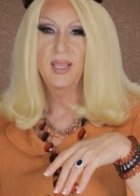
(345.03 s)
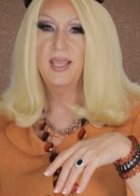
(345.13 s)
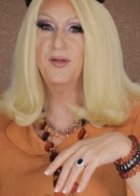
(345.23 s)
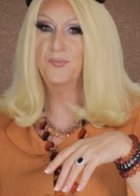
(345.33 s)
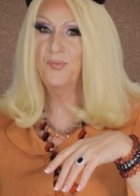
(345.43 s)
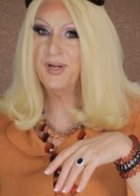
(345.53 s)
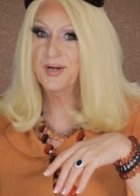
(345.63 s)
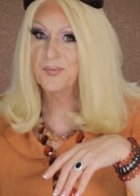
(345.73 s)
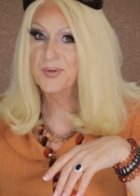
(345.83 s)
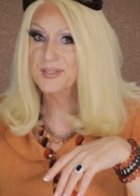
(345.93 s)
It
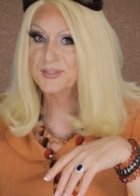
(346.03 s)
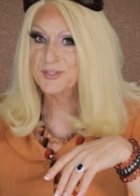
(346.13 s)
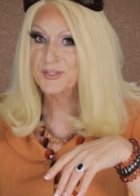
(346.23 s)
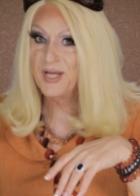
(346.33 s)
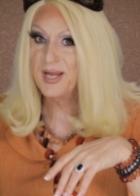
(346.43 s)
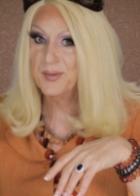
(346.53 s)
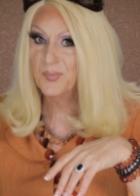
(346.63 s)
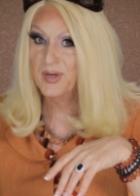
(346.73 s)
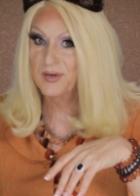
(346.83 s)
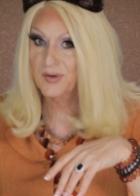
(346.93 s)
really was a shame
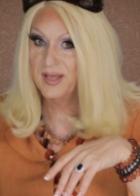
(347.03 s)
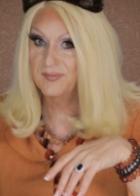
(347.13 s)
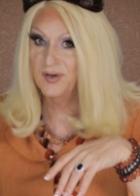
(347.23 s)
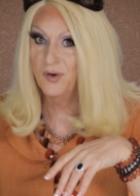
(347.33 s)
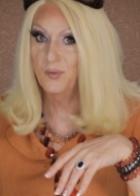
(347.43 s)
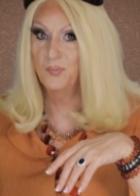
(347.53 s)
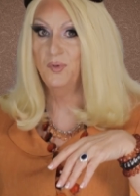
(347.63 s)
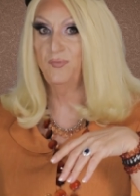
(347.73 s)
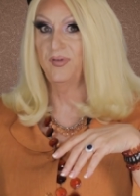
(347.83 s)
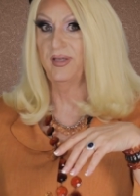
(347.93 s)
we don't have a home
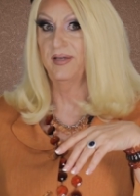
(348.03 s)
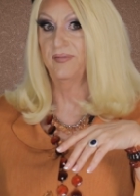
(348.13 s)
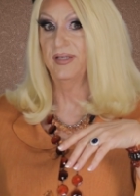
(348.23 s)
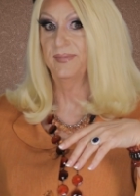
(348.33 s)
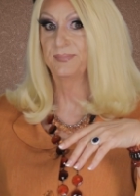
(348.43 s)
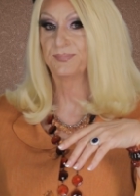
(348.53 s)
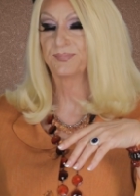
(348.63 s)
movie of it.